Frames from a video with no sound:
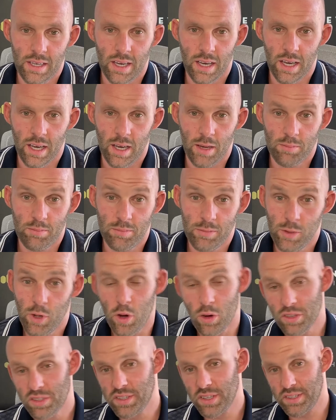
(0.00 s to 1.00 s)

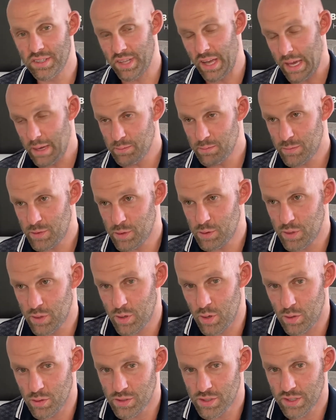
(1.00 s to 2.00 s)
goes the same to
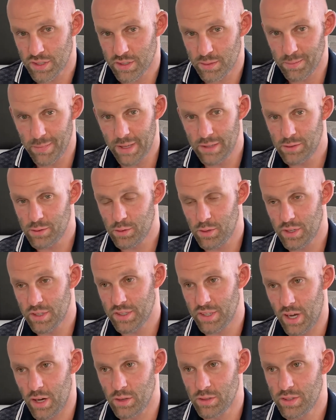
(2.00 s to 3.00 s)
the coaches and
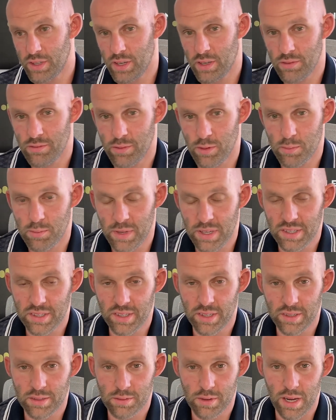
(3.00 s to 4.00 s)
mentors out there for
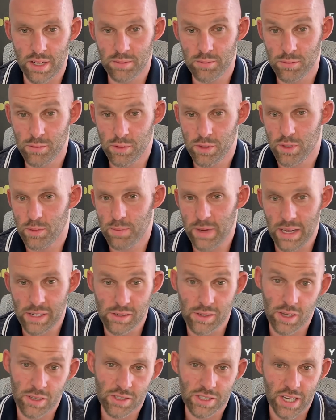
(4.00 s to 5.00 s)
business, right? Do your
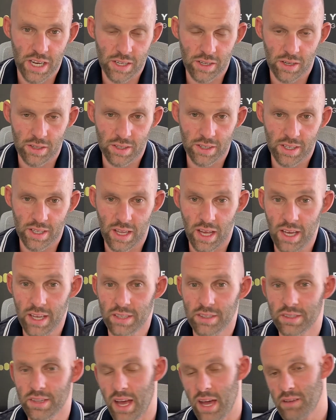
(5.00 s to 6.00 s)
background check on the
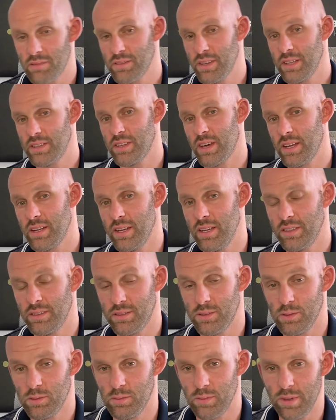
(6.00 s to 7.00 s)
clients. Have they done it?